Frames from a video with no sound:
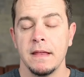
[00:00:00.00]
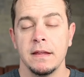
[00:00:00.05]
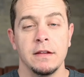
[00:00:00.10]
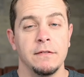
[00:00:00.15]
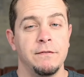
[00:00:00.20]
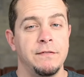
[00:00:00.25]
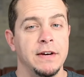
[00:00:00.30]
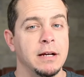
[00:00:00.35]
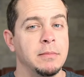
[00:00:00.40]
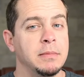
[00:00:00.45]
The
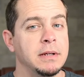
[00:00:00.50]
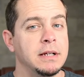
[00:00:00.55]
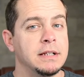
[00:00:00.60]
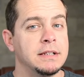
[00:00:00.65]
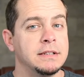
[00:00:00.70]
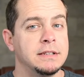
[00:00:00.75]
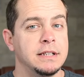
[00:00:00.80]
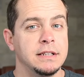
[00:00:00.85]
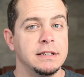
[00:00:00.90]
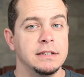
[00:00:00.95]
family of
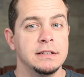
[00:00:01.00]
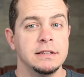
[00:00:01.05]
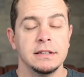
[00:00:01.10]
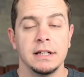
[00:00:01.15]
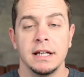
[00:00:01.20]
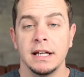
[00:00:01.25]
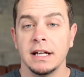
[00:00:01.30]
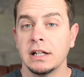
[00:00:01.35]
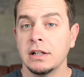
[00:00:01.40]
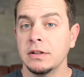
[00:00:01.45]
diseases
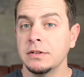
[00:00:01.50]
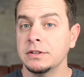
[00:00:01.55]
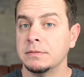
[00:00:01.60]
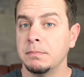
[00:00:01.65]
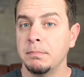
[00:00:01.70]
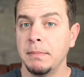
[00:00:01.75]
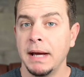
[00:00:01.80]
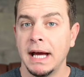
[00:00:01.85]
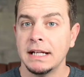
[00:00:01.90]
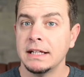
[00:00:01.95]
includes
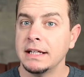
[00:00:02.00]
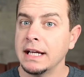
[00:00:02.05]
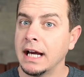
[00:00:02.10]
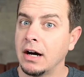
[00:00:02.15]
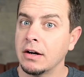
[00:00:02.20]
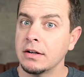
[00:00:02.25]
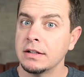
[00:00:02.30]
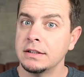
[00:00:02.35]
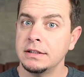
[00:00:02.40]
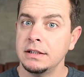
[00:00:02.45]
mad
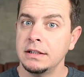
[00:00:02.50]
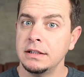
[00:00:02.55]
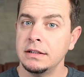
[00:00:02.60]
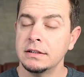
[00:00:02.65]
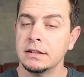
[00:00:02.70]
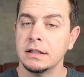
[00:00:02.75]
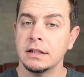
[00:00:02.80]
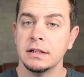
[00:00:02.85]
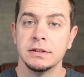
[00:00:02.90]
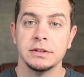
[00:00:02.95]
cow
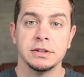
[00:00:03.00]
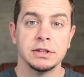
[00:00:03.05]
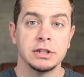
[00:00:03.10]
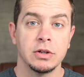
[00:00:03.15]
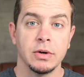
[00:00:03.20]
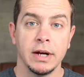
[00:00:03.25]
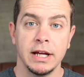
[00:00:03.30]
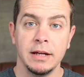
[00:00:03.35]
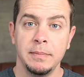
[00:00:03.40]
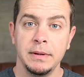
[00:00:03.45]
disease,
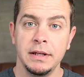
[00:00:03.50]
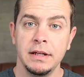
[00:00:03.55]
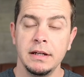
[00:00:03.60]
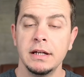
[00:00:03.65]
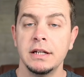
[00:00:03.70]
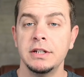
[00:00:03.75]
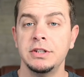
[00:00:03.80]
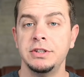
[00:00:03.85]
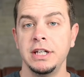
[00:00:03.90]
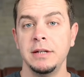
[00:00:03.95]
scrapie
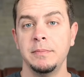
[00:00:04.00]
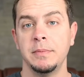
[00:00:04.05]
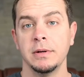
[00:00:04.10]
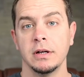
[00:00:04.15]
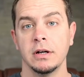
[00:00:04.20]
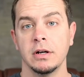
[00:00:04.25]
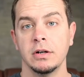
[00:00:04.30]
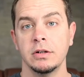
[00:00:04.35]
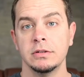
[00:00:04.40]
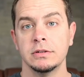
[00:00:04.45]
in sheep and
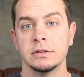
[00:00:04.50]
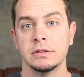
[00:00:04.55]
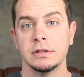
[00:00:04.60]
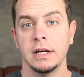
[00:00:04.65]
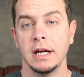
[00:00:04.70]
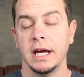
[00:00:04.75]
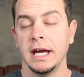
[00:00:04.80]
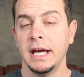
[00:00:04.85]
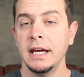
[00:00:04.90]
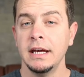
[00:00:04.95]
goats,
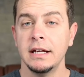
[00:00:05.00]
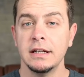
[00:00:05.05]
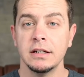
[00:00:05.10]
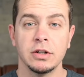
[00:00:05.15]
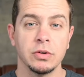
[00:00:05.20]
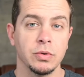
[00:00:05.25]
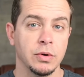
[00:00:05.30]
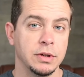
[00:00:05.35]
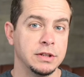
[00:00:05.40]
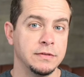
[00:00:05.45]
and
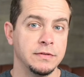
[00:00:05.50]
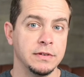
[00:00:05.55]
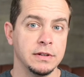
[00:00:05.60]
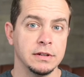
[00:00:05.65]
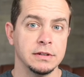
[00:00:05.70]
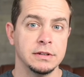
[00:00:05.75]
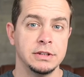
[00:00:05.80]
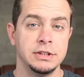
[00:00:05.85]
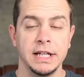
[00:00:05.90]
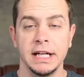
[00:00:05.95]

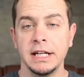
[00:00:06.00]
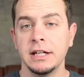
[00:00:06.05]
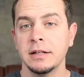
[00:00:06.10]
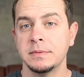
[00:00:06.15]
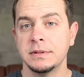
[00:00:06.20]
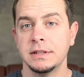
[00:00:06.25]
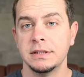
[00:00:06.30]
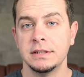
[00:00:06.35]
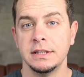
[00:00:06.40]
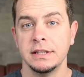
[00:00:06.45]

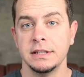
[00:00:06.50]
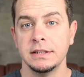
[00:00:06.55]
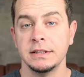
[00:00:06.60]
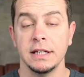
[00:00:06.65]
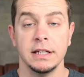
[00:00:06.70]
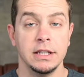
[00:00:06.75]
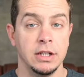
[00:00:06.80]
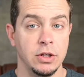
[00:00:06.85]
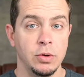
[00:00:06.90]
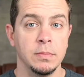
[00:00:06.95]
Creutzfeldt-Jakobs disease
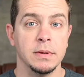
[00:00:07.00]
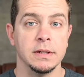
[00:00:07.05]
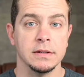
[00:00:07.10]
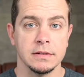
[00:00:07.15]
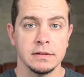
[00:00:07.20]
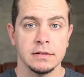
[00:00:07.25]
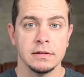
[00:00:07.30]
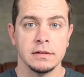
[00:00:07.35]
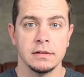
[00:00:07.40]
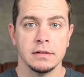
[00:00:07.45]
in
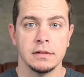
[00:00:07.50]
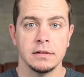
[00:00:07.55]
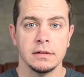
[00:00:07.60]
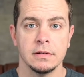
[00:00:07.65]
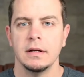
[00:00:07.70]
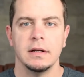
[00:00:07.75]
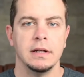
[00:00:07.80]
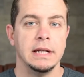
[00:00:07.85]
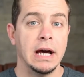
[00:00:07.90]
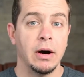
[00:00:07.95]
humans.
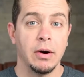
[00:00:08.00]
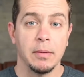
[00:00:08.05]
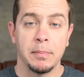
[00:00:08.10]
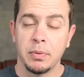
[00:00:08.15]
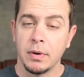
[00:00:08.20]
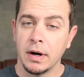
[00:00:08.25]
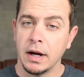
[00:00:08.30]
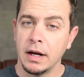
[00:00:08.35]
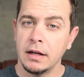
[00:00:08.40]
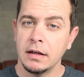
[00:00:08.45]
Now, a
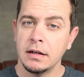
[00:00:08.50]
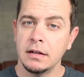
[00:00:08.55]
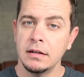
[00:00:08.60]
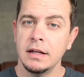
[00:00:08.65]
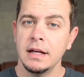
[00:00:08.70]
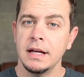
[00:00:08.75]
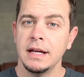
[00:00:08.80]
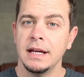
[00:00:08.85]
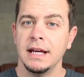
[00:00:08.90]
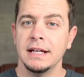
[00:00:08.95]
prion
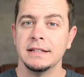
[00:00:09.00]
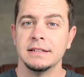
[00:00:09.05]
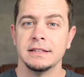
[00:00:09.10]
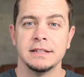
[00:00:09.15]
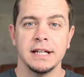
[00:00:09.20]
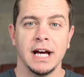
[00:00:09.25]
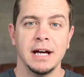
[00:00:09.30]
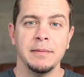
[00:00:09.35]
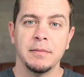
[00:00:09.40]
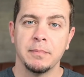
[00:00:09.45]
is a
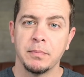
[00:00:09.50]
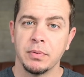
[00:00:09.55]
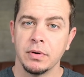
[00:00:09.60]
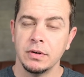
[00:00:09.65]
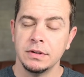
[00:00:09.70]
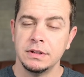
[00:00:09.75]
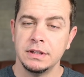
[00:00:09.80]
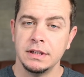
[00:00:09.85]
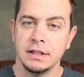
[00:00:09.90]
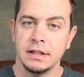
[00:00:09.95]
type of
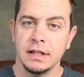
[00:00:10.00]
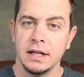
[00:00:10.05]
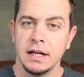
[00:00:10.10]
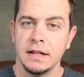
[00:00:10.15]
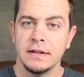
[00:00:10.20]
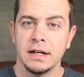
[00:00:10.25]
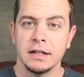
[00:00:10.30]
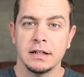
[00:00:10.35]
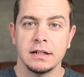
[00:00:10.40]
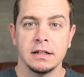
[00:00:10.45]
protein
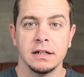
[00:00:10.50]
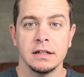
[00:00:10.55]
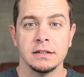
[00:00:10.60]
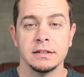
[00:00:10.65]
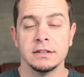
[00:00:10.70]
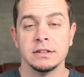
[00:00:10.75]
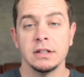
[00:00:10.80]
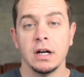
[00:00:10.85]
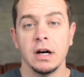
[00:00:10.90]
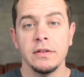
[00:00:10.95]
that
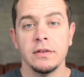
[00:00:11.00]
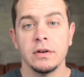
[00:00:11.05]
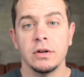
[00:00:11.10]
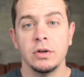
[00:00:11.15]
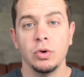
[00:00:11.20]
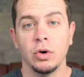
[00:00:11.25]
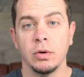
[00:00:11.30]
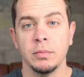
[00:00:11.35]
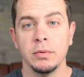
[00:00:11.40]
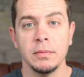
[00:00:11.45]
causes other
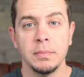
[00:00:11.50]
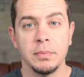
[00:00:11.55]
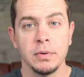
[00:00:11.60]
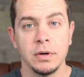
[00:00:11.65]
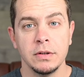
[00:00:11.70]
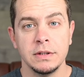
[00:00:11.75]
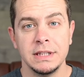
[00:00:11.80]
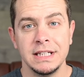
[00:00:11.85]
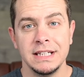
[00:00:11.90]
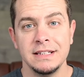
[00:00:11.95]
normal
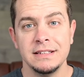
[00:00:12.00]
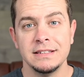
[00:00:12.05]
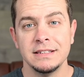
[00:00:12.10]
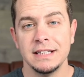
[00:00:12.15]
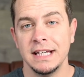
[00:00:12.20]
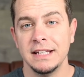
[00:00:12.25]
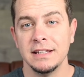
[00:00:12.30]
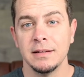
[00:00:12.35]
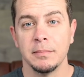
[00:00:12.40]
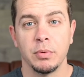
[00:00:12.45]
proteins
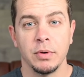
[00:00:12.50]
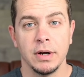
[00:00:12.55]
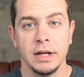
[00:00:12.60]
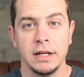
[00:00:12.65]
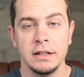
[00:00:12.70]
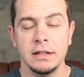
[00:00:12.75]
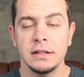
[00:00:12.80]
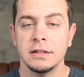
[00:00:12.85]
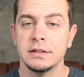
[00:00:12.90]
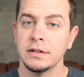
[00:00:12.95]
in the
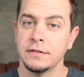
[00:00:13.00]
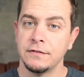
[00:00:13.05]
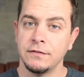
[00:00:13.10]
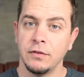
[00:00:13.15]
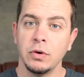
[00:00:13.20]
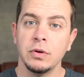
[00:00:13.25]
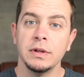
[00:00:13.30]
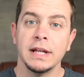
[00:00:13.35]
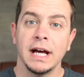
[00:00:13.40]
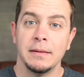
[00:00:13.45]
brain to
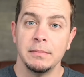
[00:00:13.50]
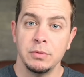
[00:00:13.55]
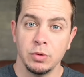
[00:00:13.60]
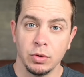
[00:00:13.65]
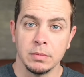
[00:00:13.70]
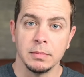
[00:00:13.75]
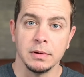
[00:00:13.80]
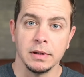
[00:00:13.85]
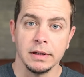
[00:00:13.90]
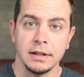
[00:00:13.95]
fold
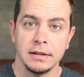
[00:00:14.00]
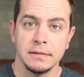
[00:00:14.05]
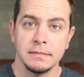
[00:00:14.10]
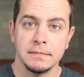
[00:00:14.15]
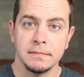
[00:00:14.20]
abnormally.